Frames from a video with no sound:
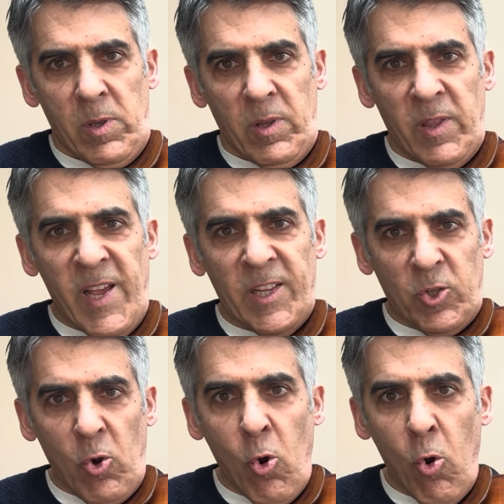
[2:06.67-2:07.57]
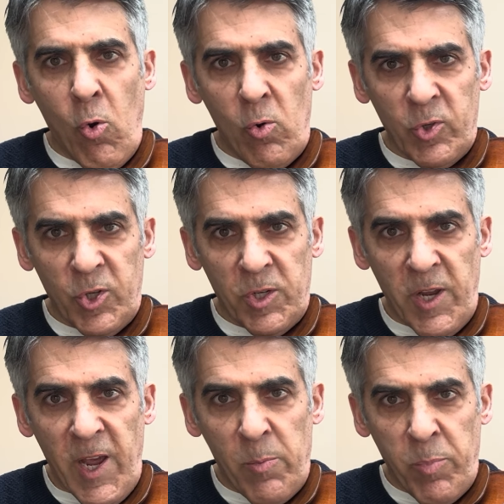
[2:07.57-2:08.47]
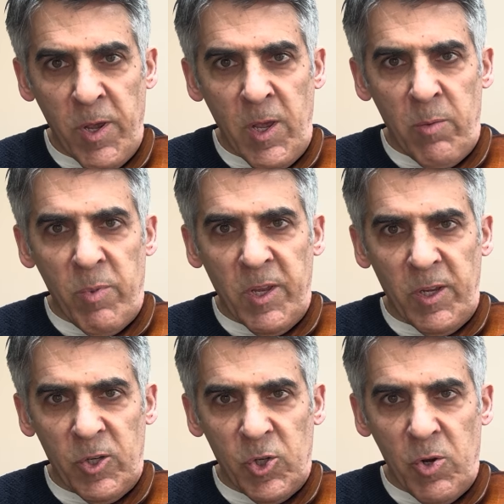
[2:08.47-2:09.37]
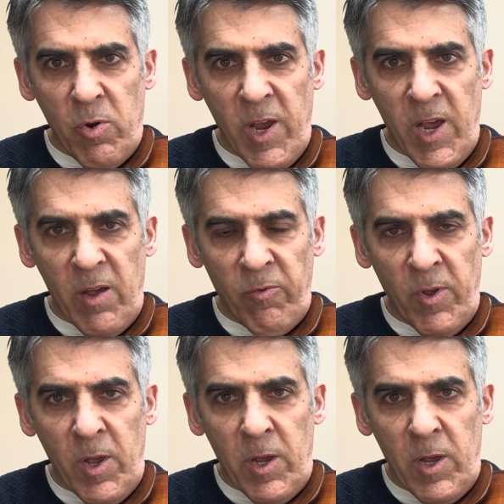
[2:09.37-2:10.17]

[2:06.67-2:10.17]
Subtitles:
that's a whole step because you have